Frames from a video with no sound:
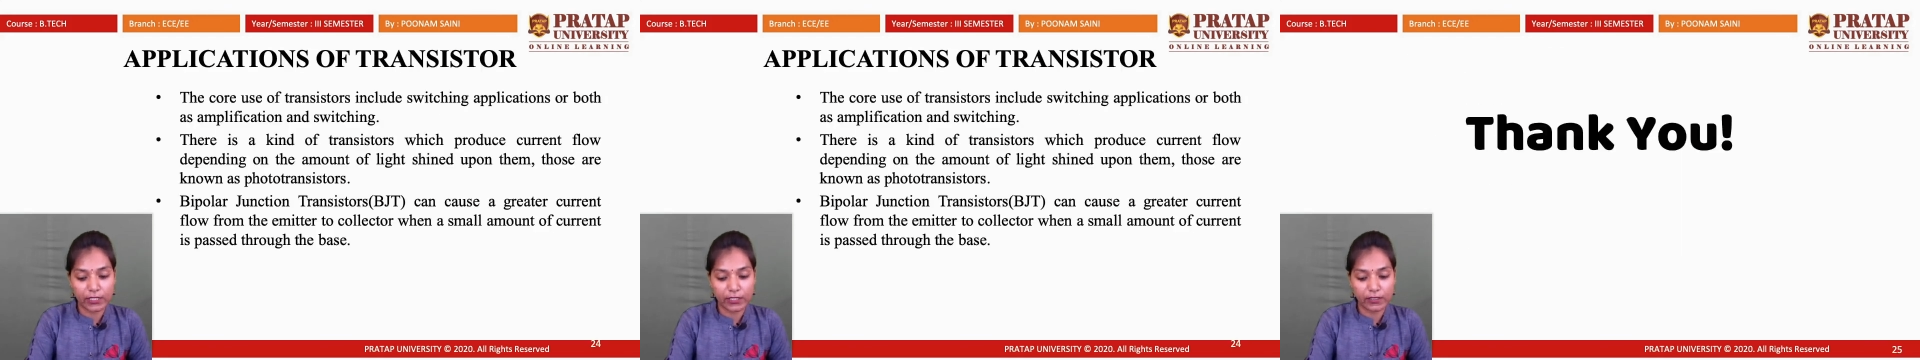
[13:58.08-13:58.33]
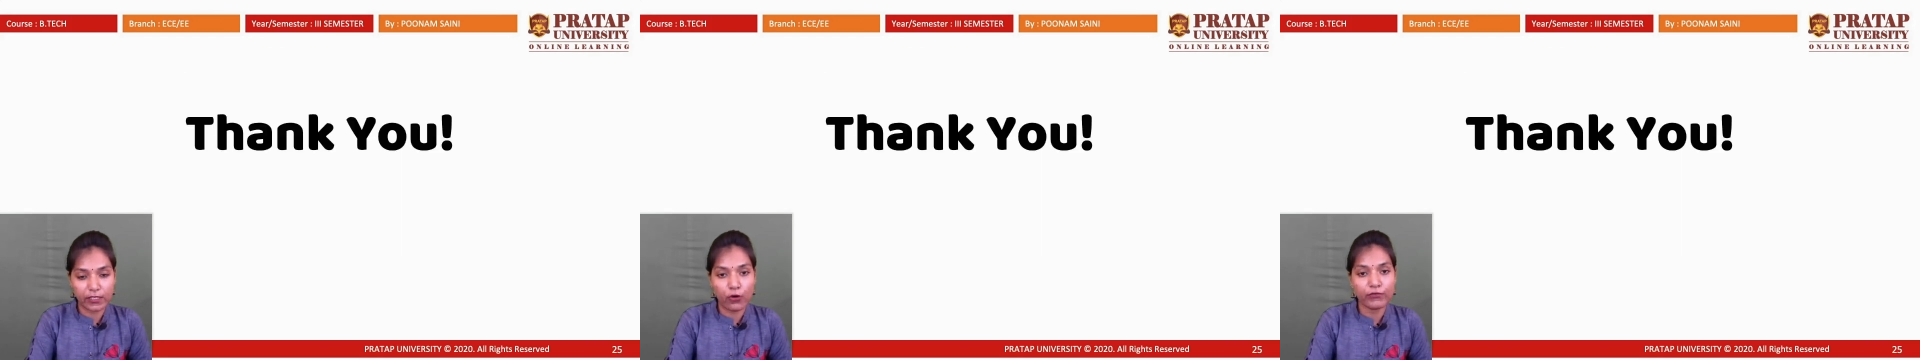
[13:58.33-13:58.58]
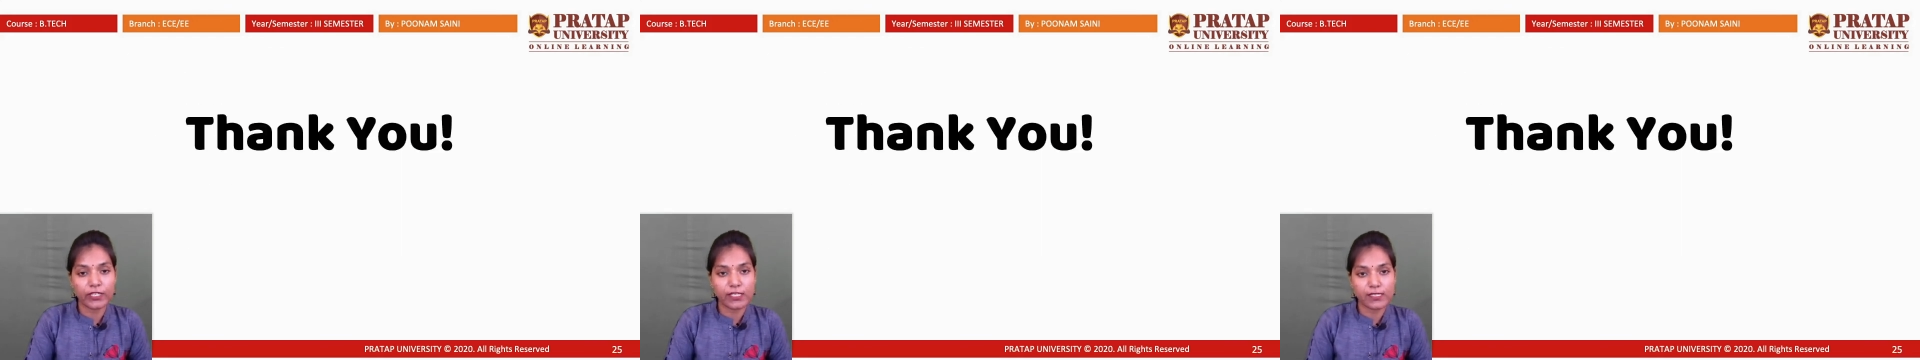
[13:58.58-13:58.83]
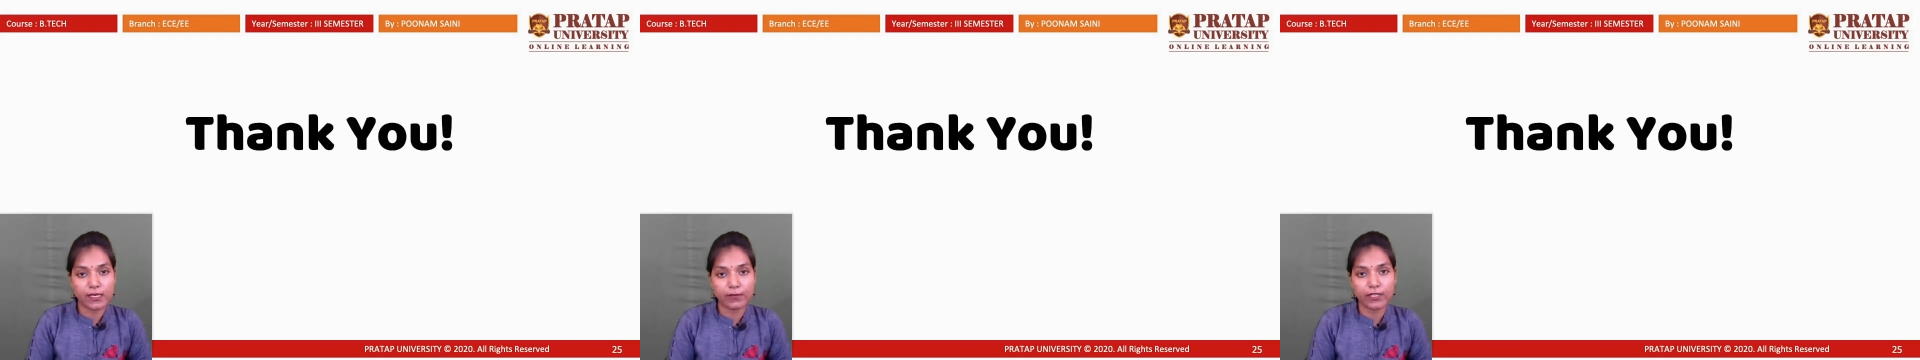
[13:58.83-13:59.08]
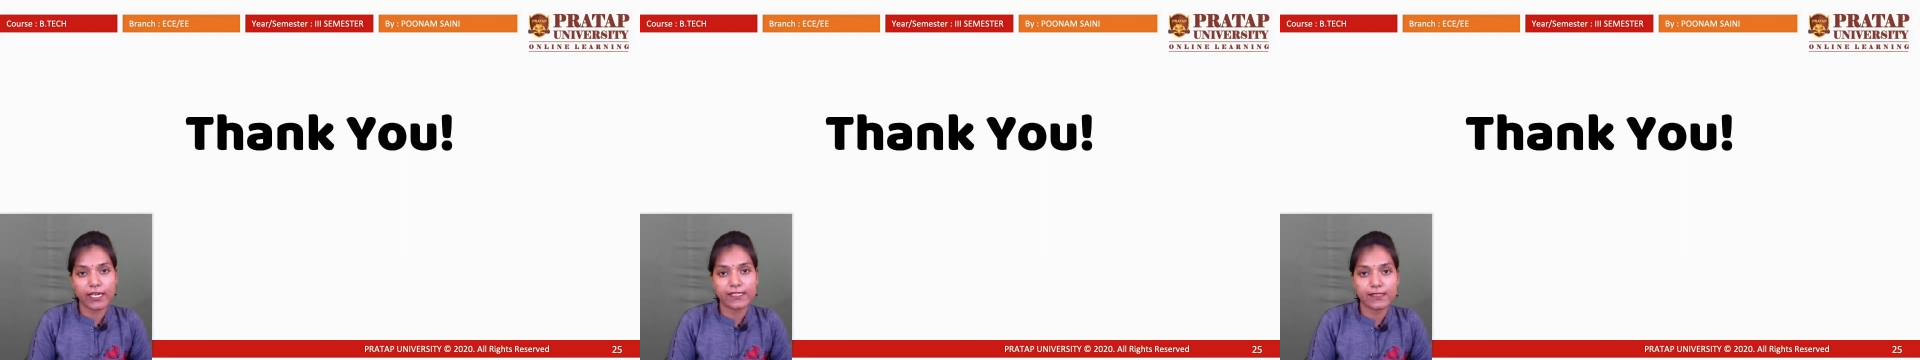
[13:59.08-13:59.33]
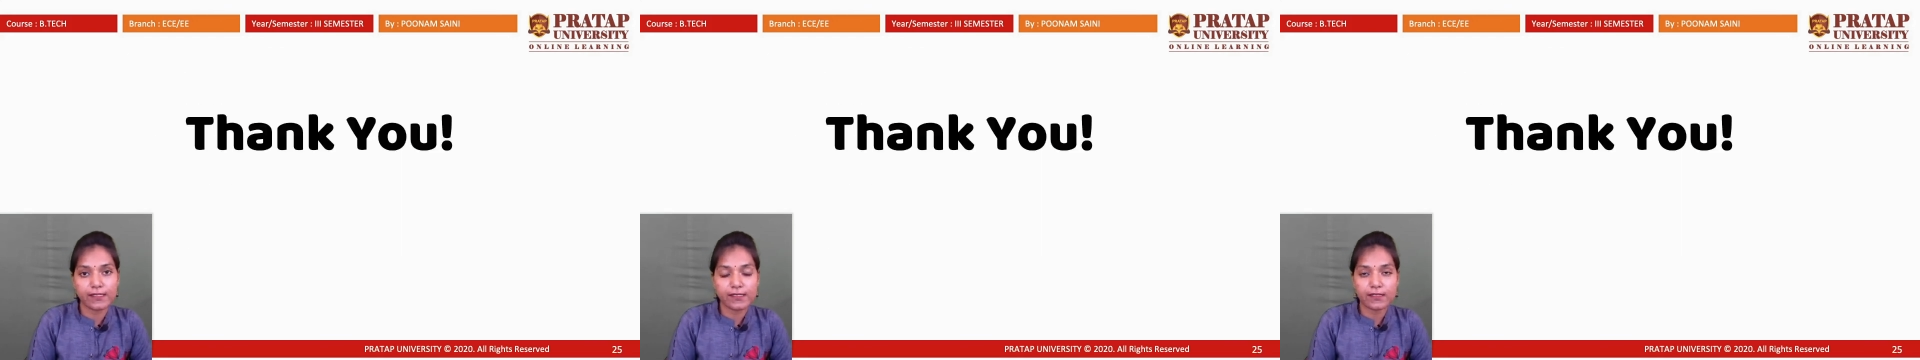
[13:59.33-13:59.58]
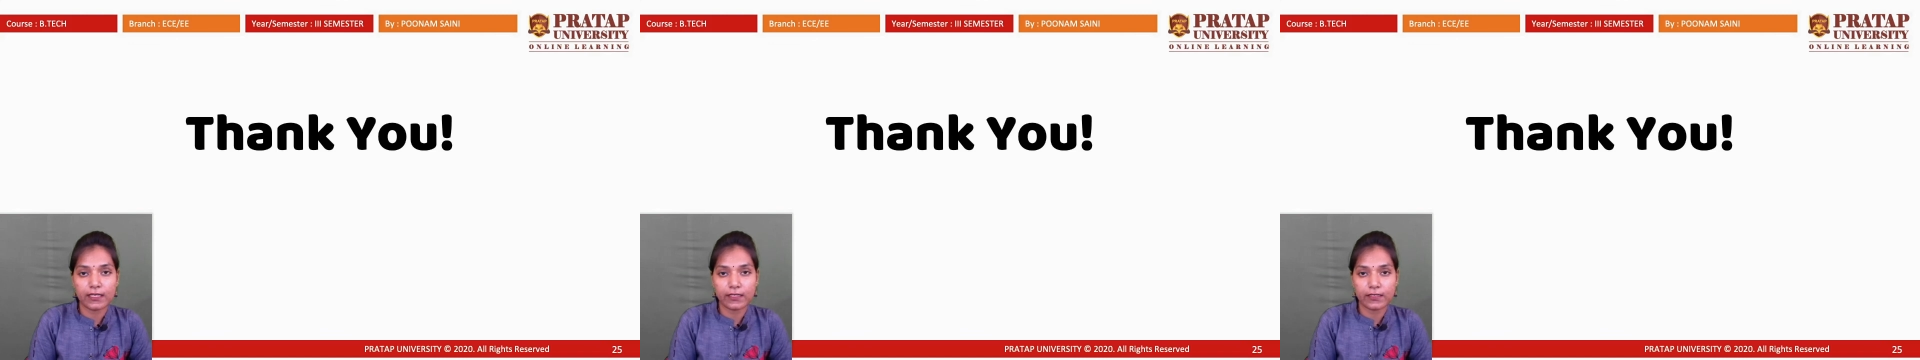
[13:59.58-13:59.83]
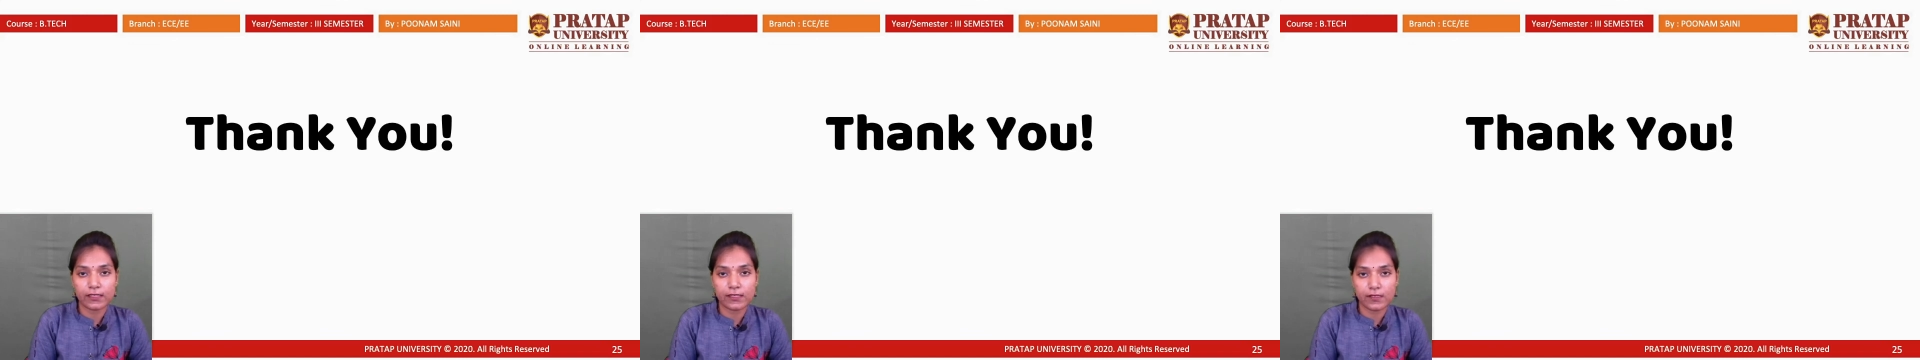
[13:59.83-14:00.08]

now we can summarize this. In this